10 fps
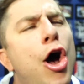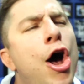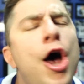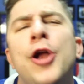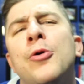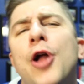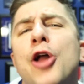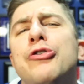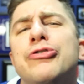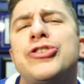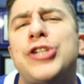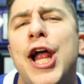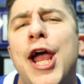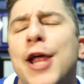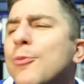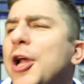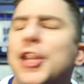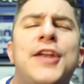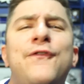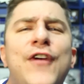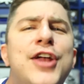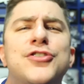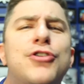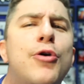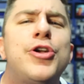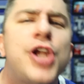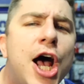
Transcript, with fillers: oh, I don't understand why Leaf fans are going